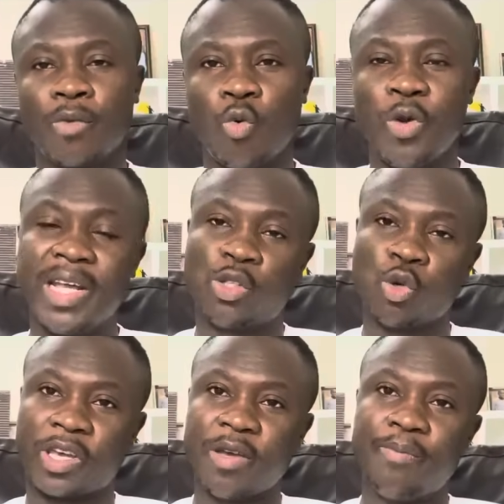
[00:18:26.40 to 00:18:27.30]
we need to
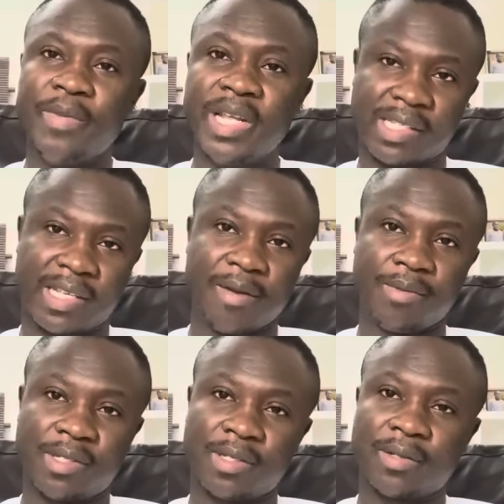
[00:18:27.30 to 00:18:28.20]
keep these
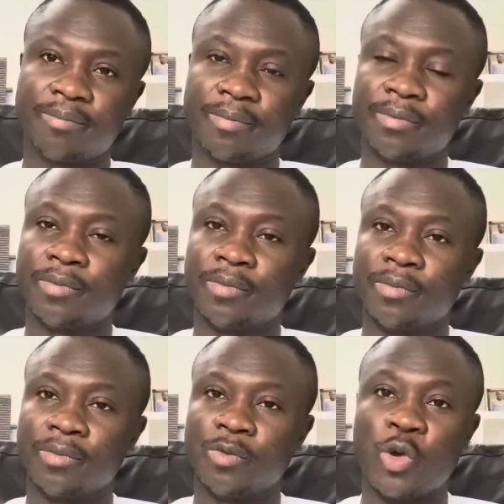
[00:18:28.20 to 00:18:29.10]
teams.
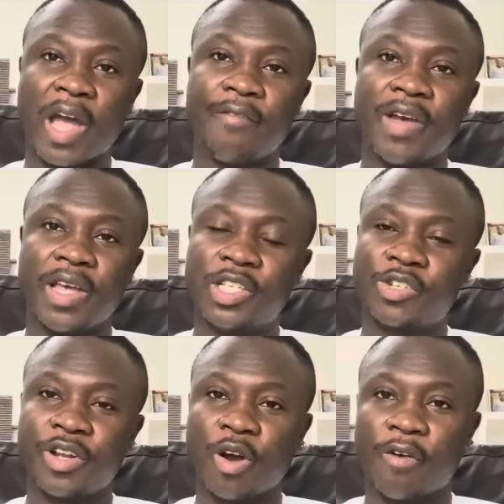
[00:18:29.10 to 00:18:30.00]
We have a
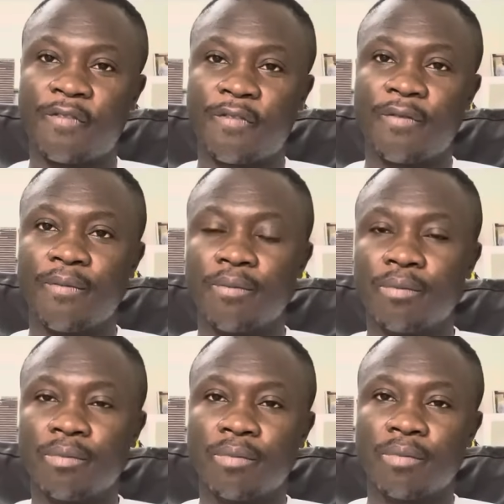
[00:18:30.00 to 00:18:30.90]
history of
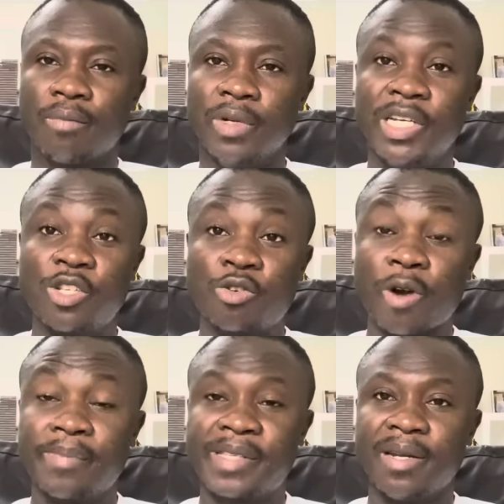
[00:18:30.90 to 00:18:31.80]

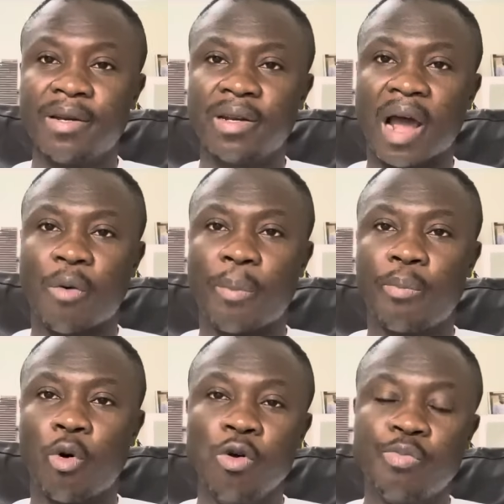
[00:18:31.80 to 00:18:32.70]
disrupting our
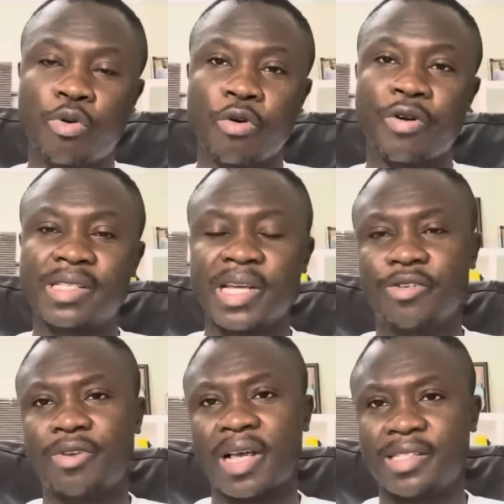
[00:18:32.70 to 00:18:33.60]
own progress and
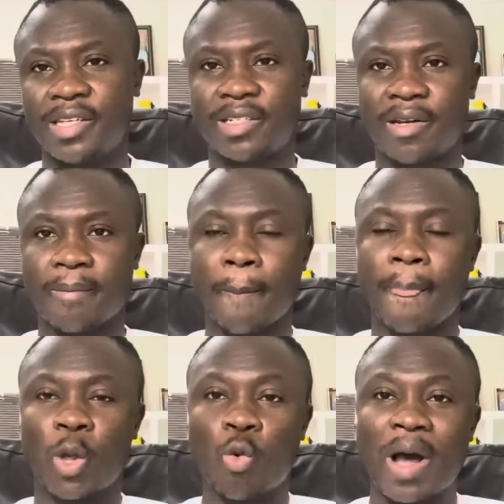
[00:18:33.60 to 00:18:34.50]
transition
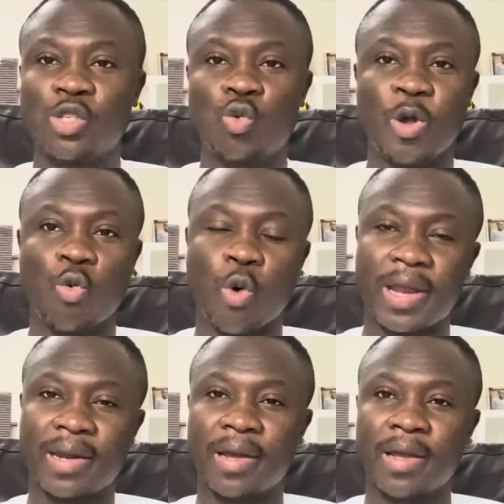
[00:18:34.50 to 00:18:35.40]
once we win.